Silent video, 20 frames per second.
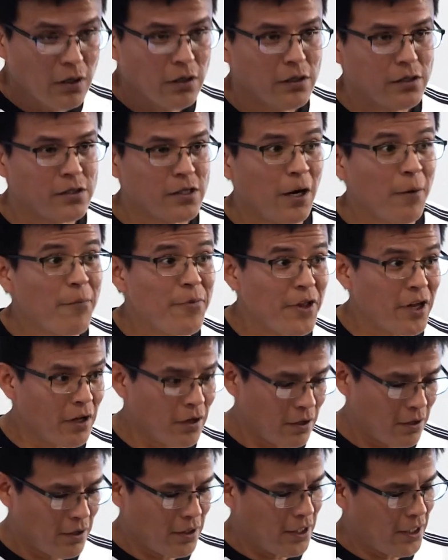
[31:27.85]

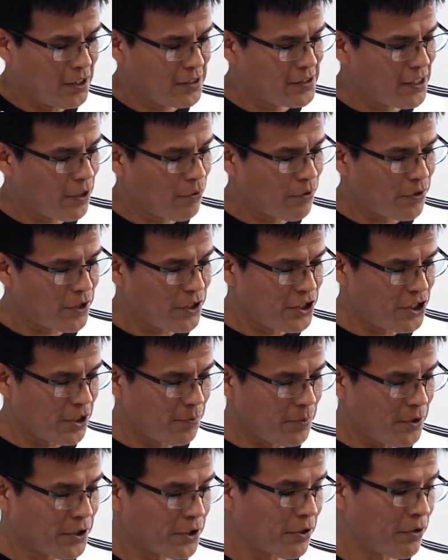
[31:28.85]
Something, I say with a
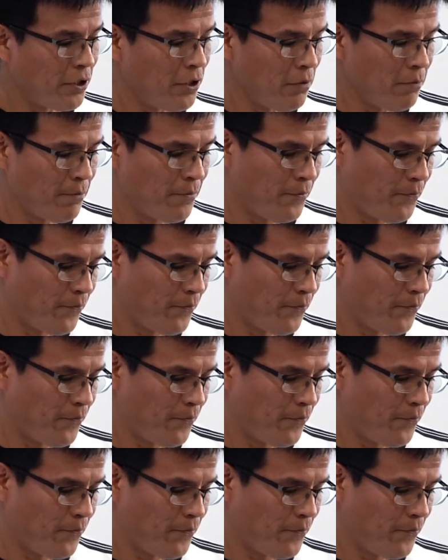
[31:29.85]
sheepish grin.